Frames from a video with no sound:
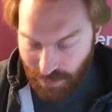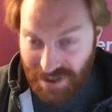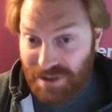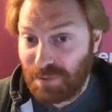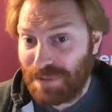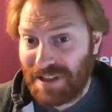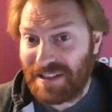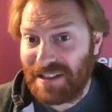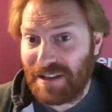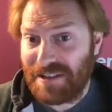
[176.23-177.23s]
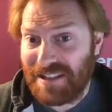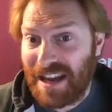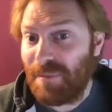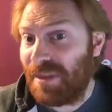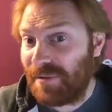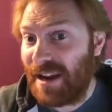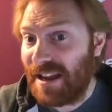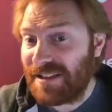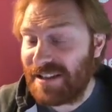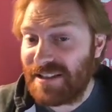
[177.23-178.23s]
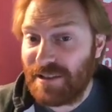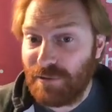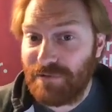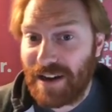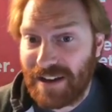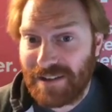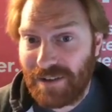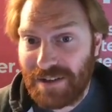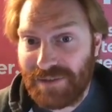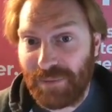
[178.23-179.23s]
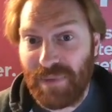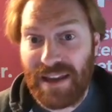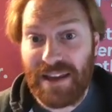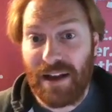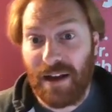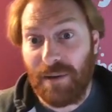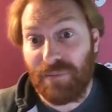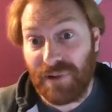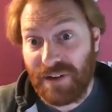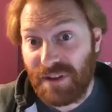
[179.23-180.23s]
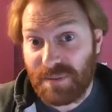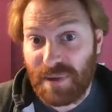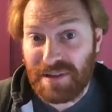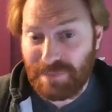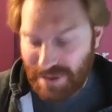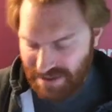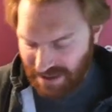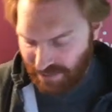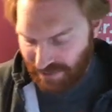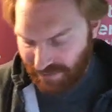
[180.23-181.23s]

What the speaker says: we're still predicting the same three assets that you'll recognize from the previous beta. We've